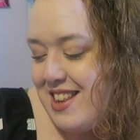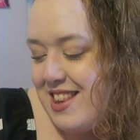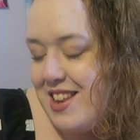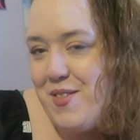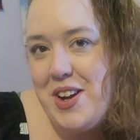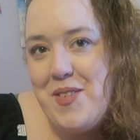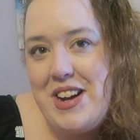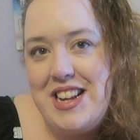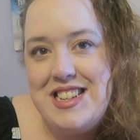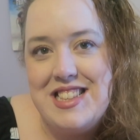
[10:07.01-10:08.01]
And then we go
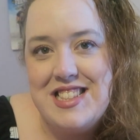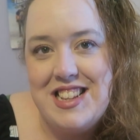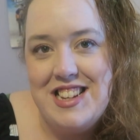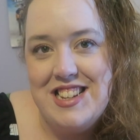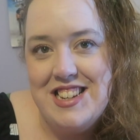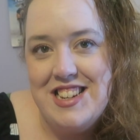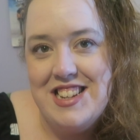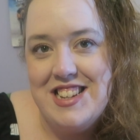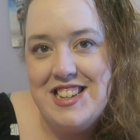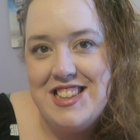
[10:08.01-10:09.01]
back into the slightly
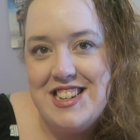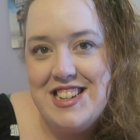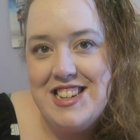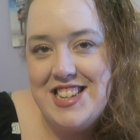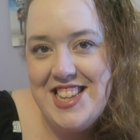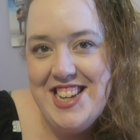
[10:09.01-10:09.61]
unhinged side.